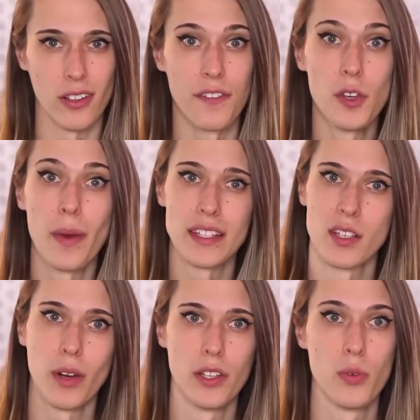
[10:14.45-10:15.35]
If you met
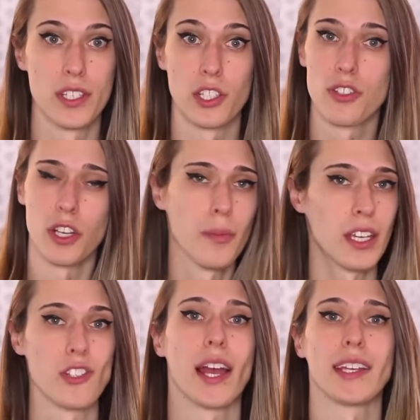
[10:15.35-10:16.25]
someone who was
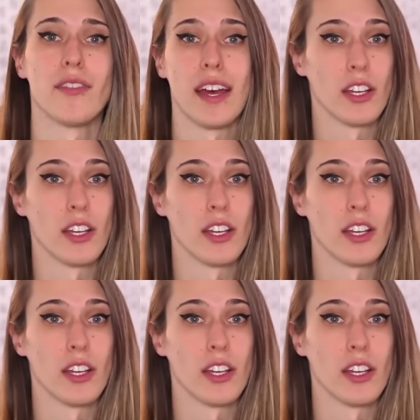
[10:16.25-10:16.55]
extremely attractive,